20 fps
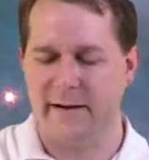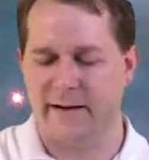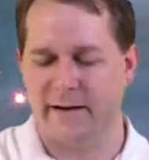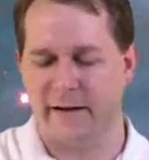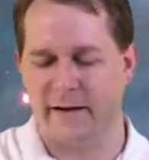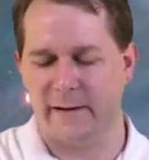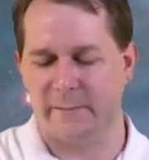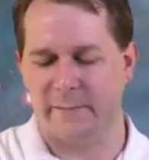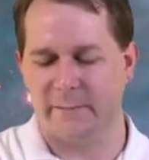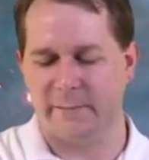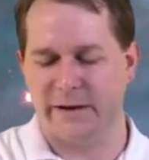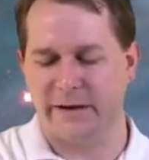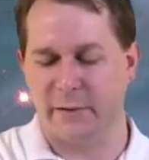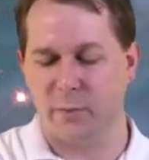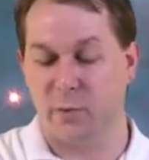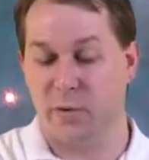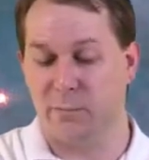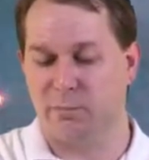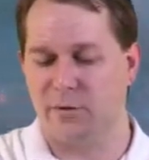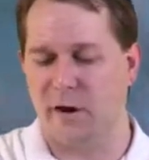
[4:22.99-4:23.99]
but
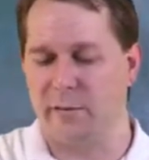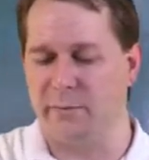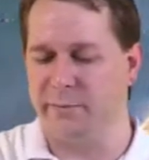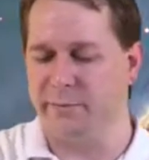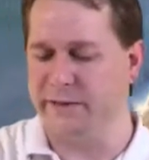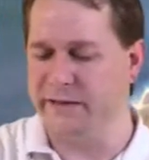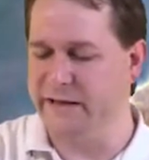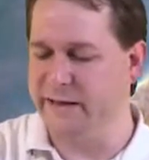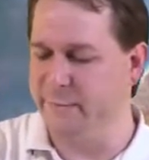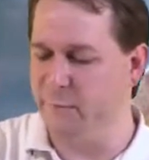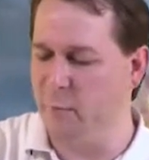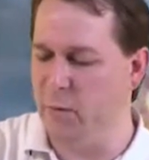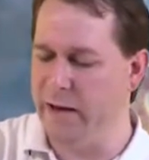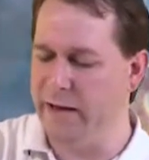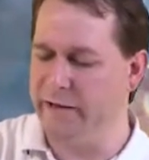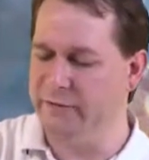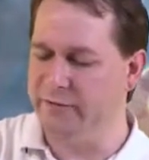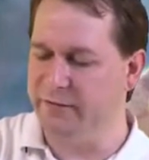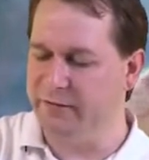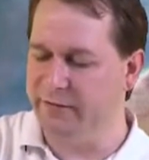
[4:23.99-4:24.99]
it will probably give
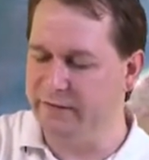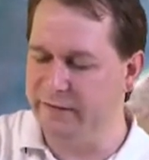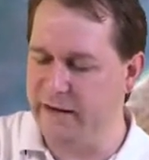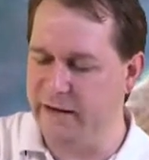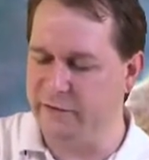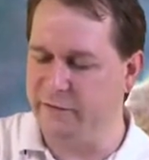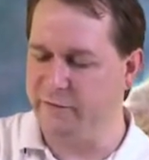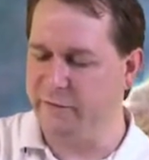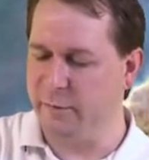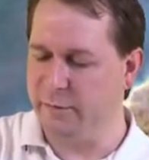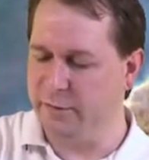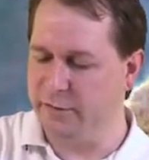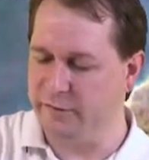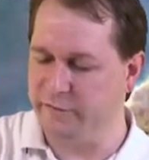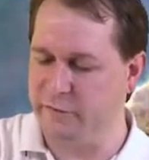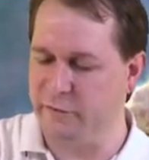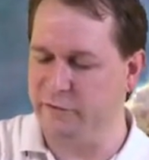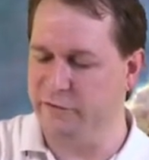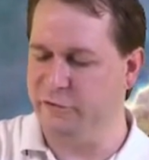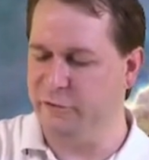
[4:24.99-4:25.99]
way in just a second. So I'm going
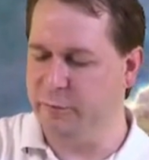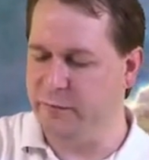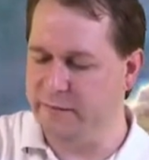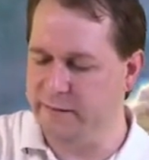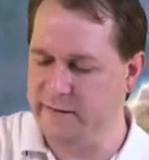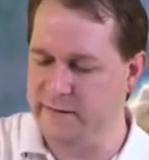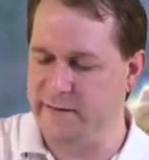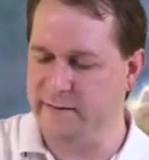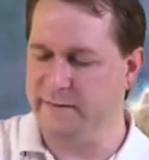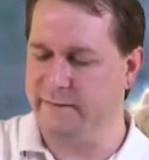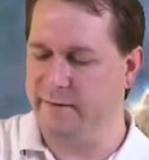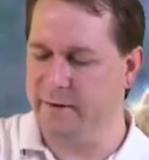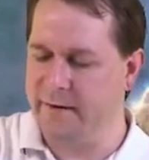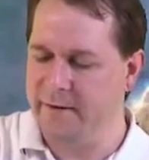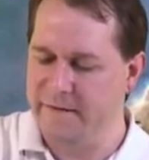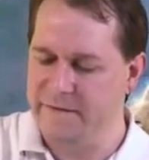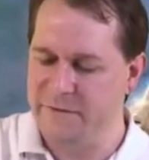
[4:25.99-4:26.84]
to start doing this.